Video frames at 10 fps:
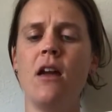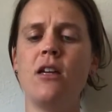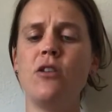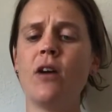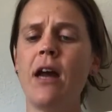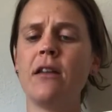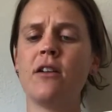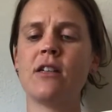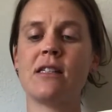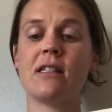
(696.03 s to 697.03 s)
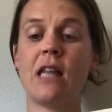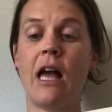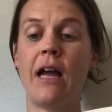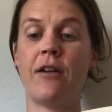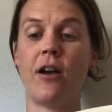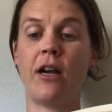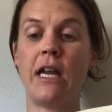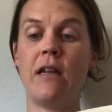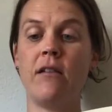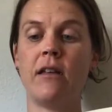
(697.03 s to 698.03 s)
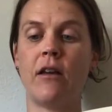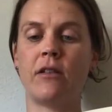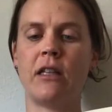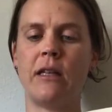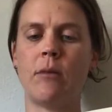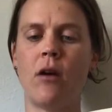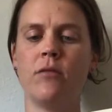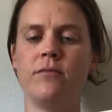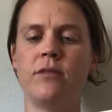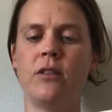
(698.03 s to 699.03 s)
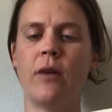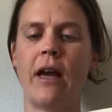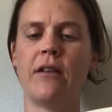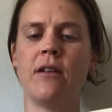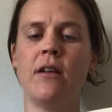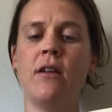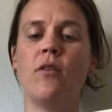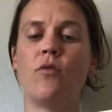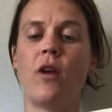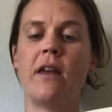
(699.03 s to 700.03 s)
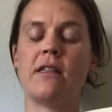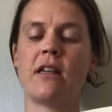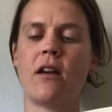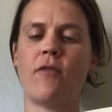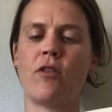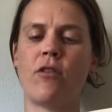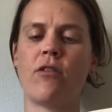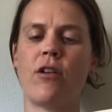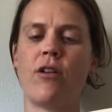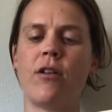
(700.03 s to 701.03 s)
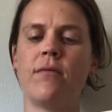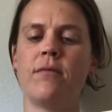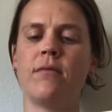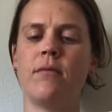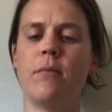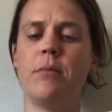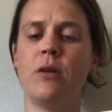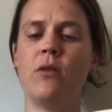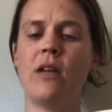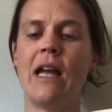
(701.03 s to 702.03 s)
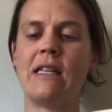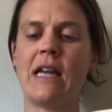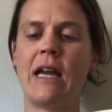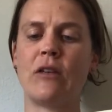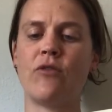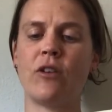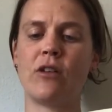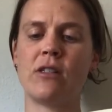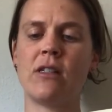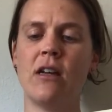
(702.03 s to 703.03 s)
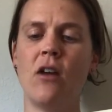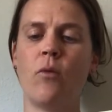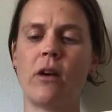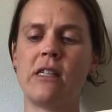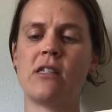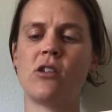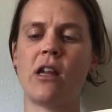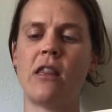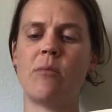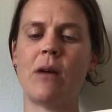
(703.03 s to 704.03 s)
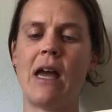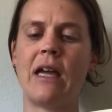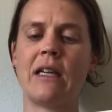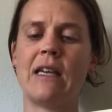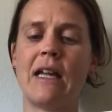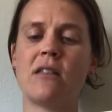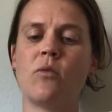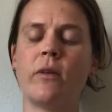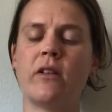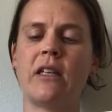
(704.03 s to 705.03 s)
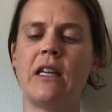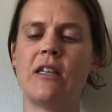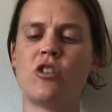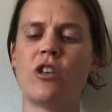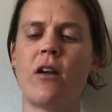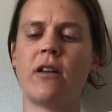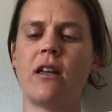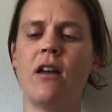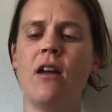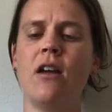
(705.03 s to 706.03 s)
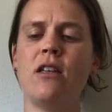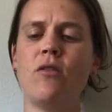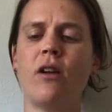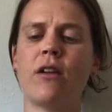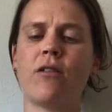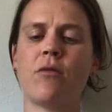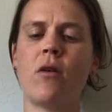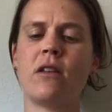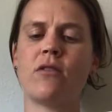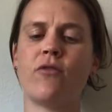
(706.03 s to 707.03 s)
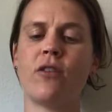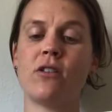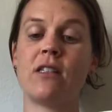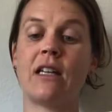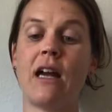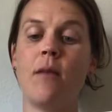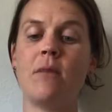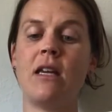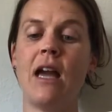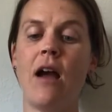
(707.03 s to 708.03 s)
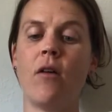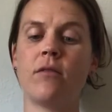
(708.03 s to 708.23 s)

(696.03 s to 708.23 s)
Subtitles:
You gotta learn to slide, Arnie, yelled Klebo, who had run to cover third. Boone had tagged first, where he stood on the bag next to Wilkie and shouted, You could have thrown it to first and got me out.